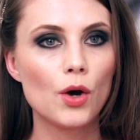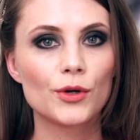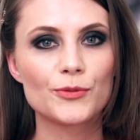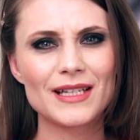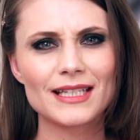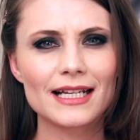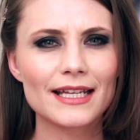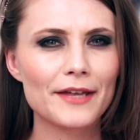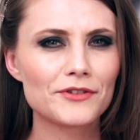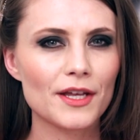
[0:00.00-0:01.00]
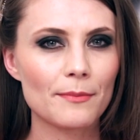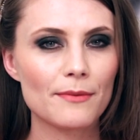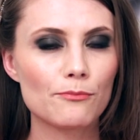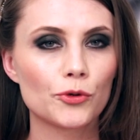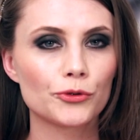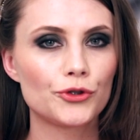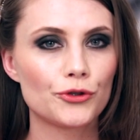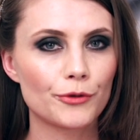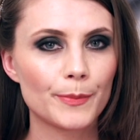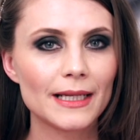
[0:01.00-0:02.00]
which basically gives it a bit more
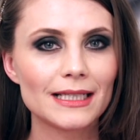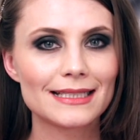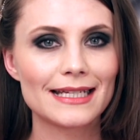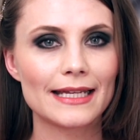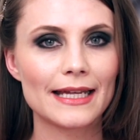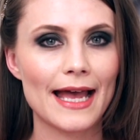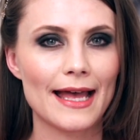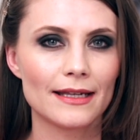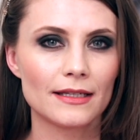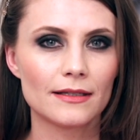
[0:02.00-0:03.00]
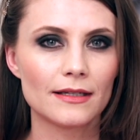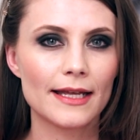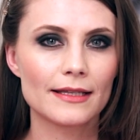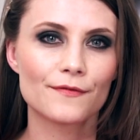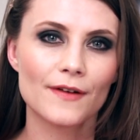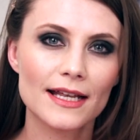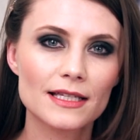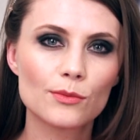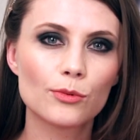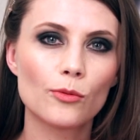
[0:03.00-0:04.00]
durability, and it's
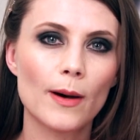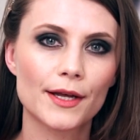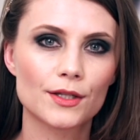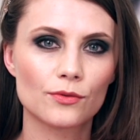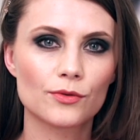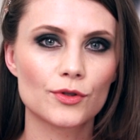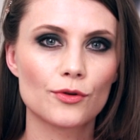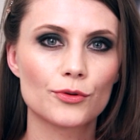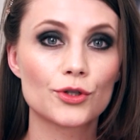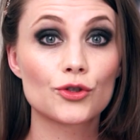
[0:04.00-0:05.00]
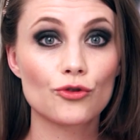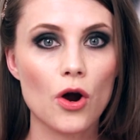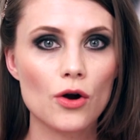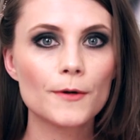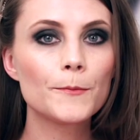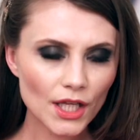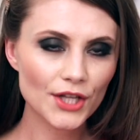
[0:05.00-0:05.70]
flexible but it's also strong.